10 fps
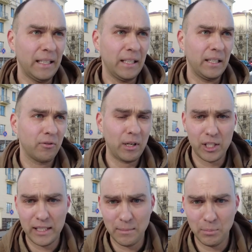the
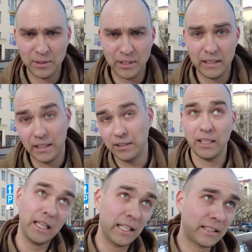Russian embassy. They
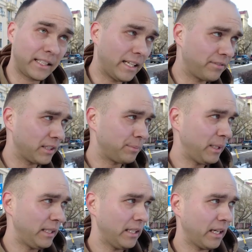said ask the
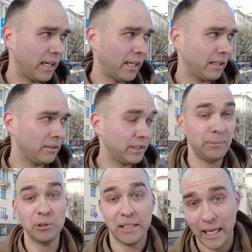FSB. I
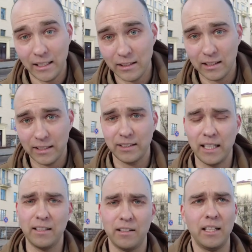simultaneously
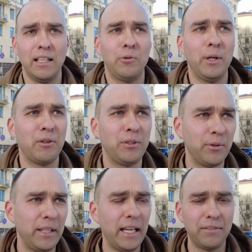sent a query
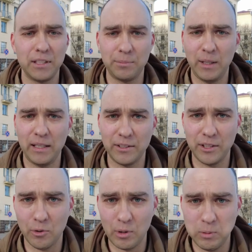to the FSB. There's
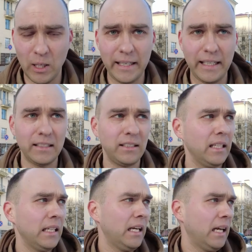no reply yet.
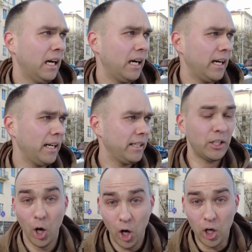I
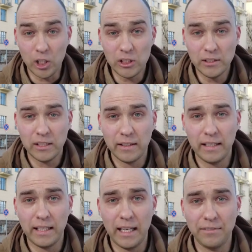called
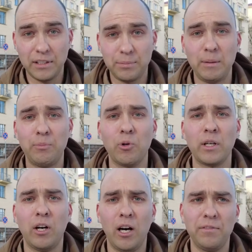the FSB
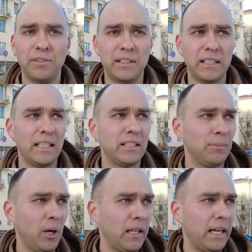border office at
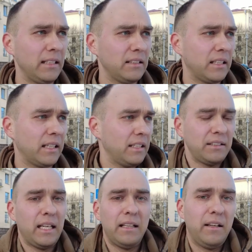Smolensk. They
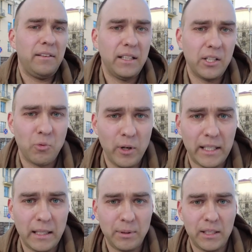said nothing is
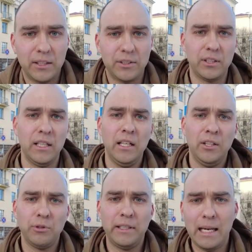working, because
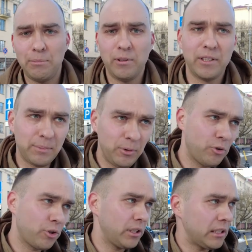to enable this
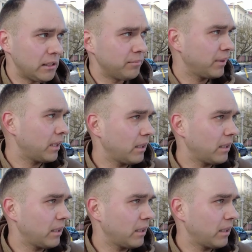mutual